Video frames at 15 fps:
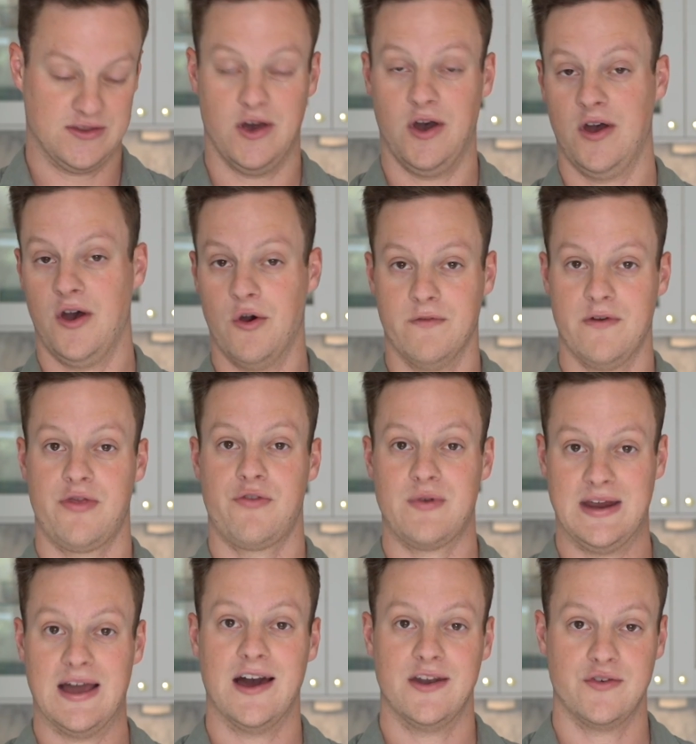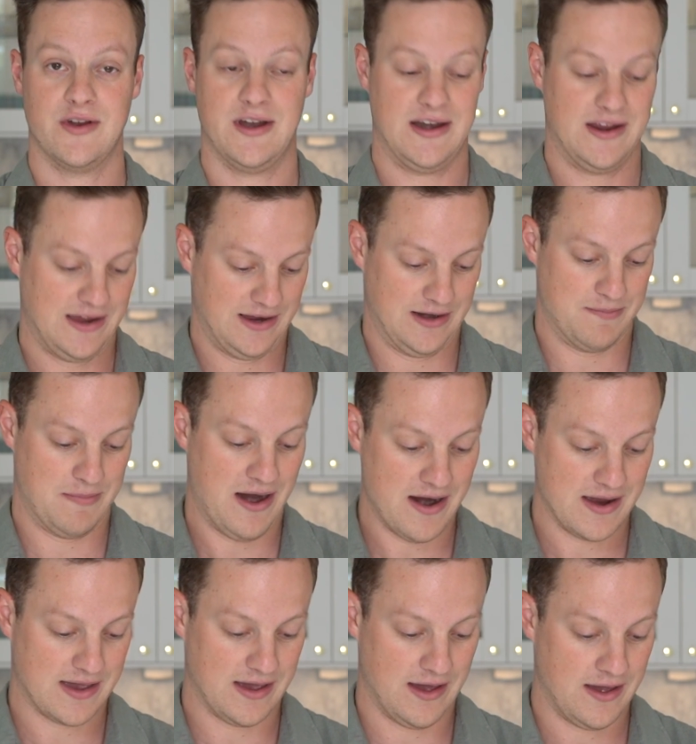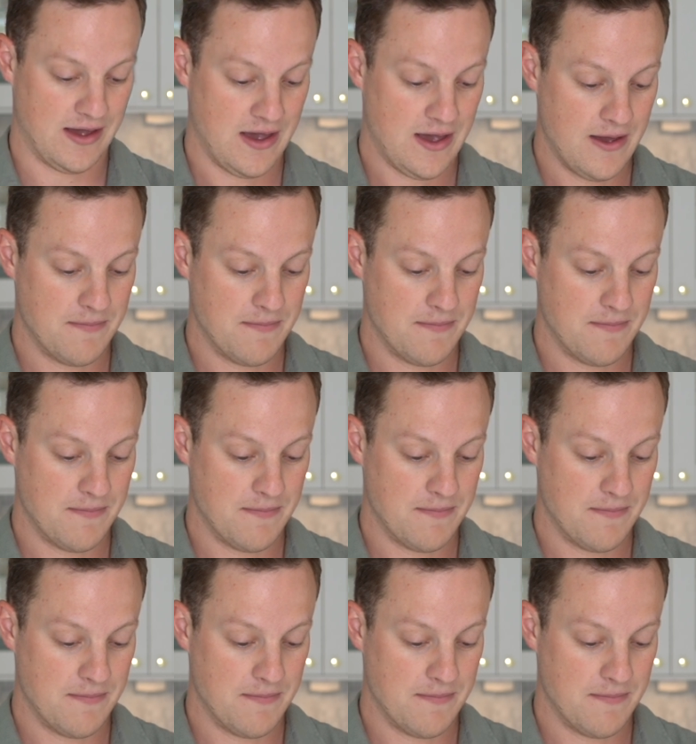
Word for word: the over 300 in America.